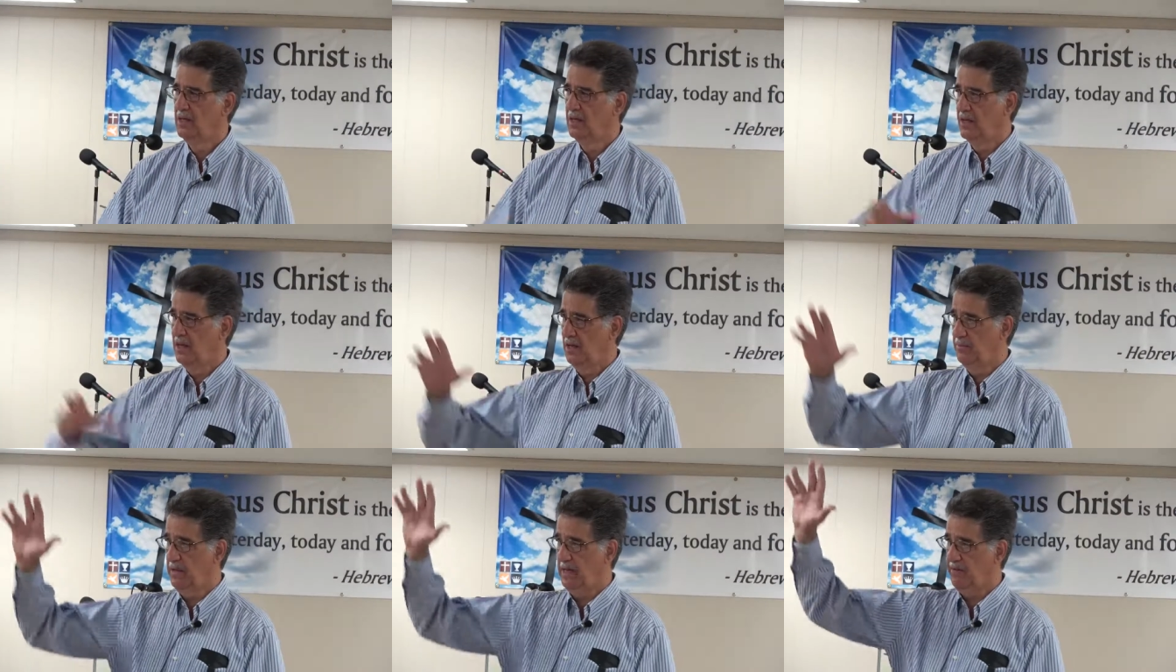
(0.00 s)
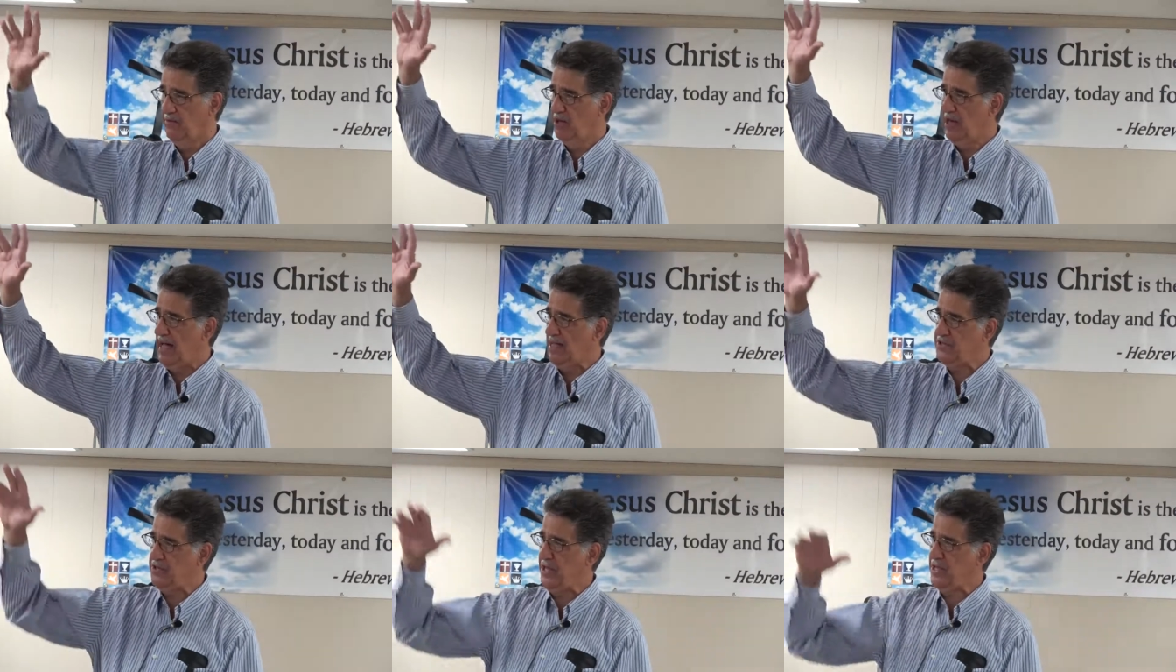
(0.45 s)
Anybody ever
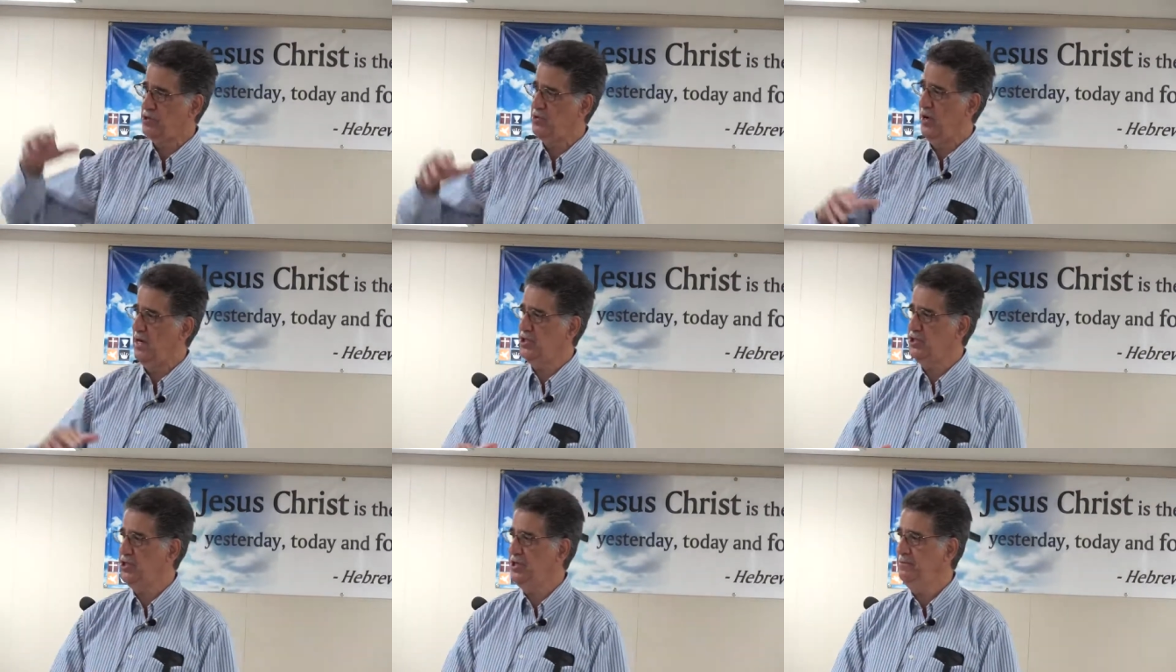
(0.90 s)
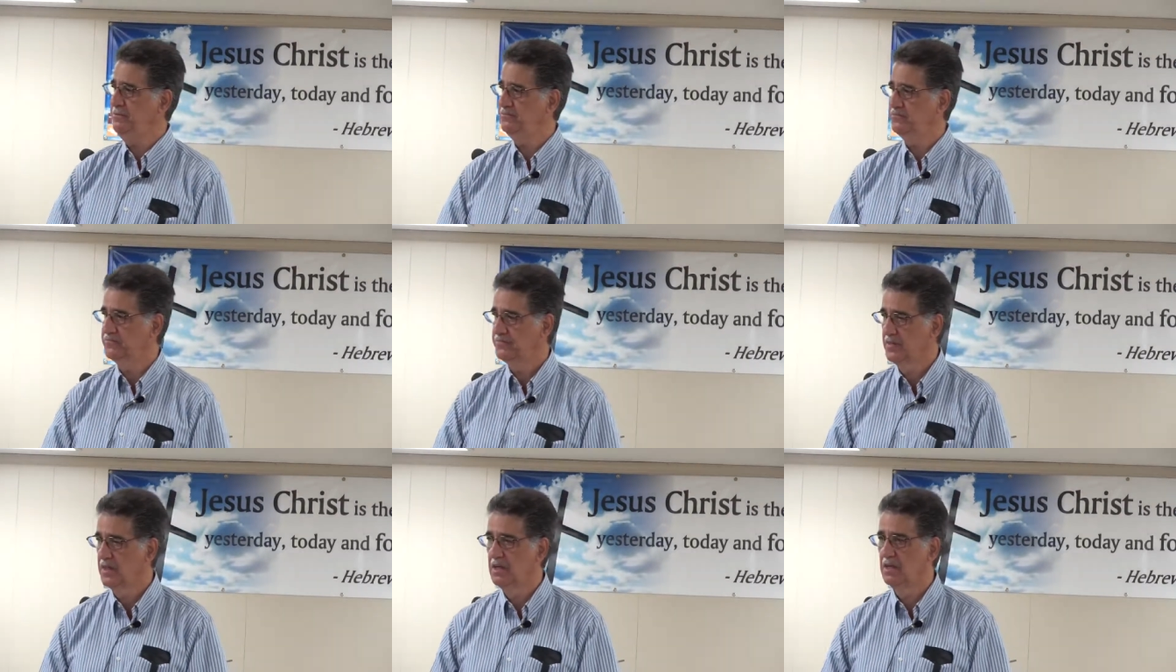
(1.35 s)
asked that question?
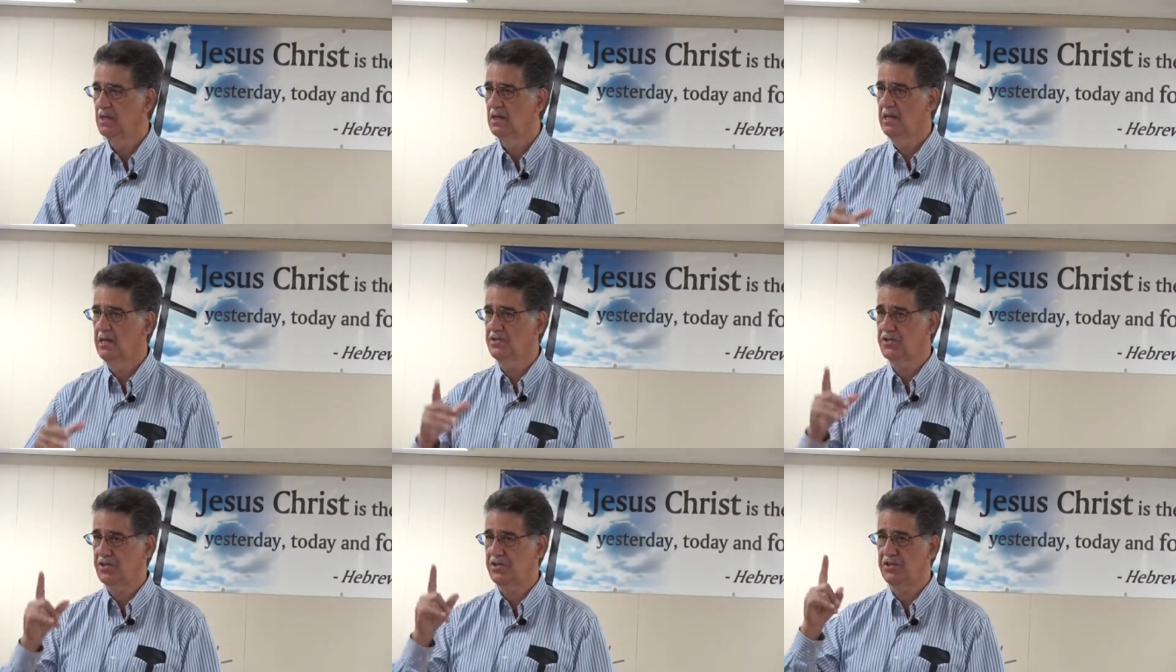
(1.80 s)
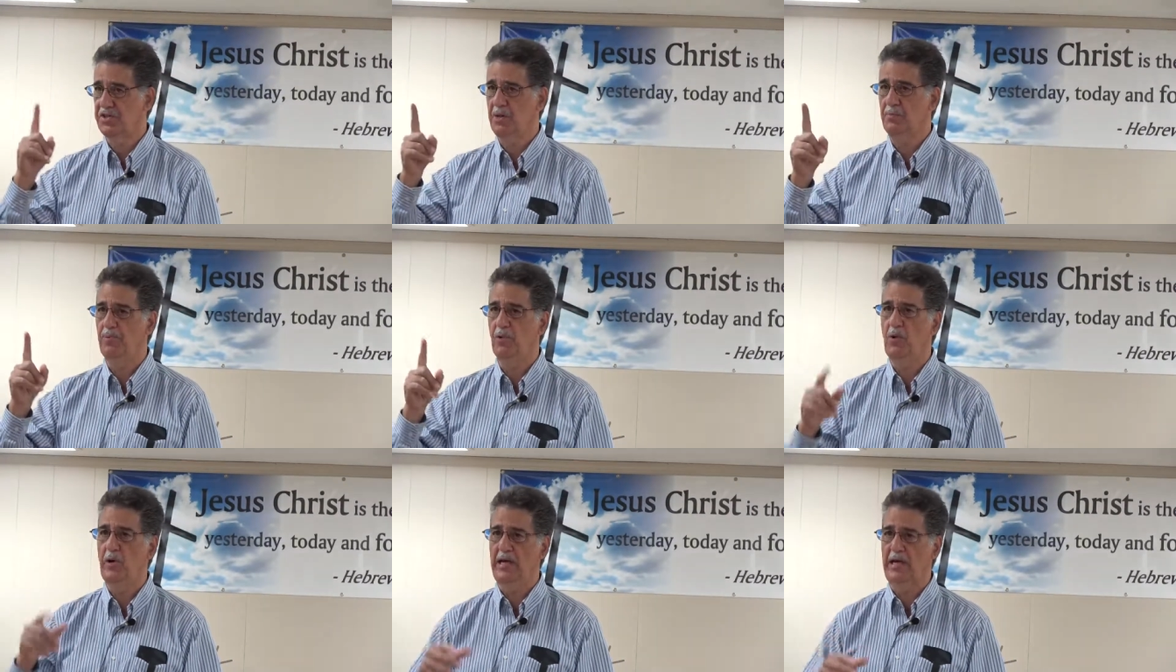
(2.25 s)
Here's a
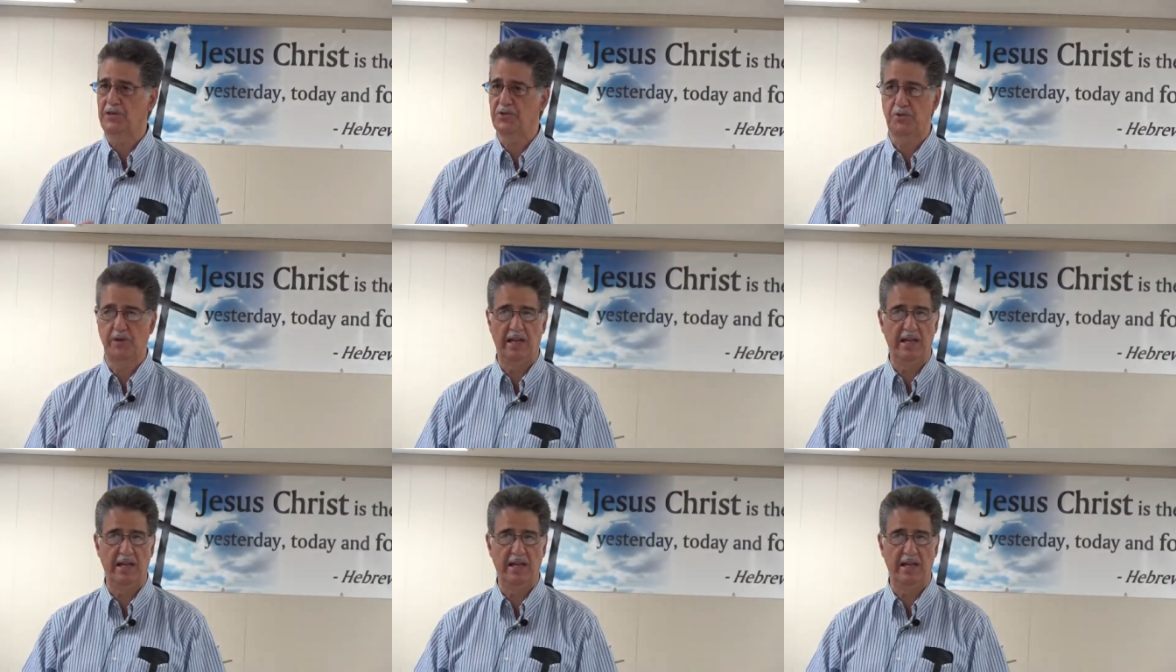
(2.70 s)
simple answer.